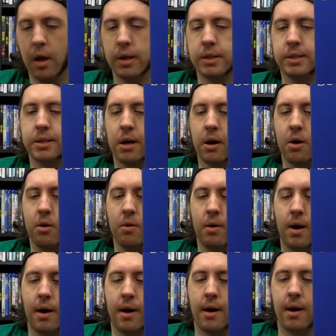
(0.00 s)
So
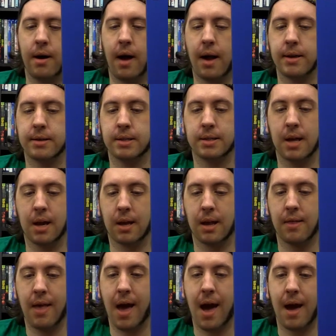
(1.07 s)
I stuck
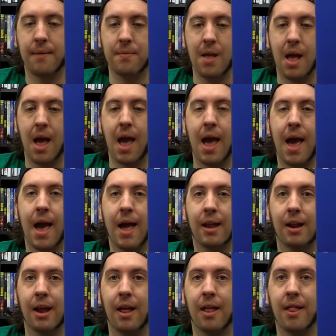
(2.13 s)
in that,
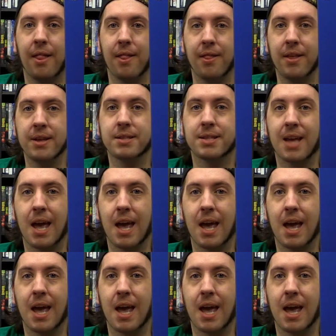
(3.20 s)
and this